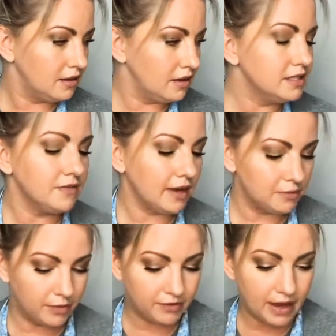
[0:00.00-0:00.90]
It's
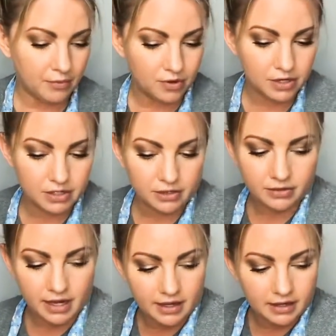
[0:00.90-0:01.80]
fine. We've got more to do.
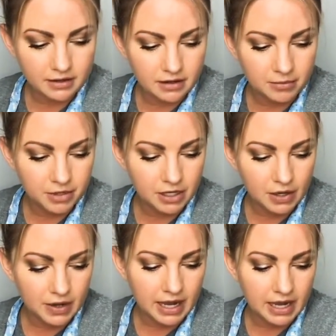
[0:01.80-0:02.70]
Okay. I'm going to go
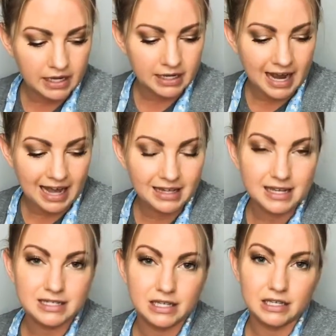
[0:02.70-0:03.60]
ahead and I
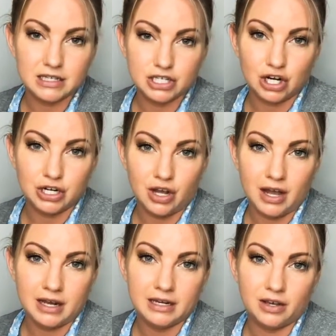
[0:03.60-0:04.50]
like to turn it
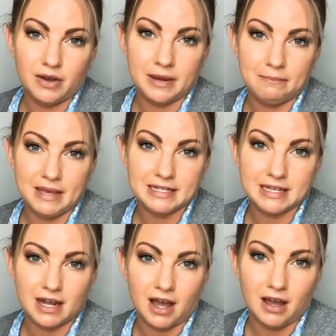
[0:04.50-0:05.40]
on and go ahead and mix
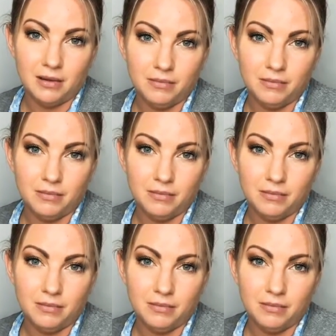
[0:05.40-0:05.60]
it up.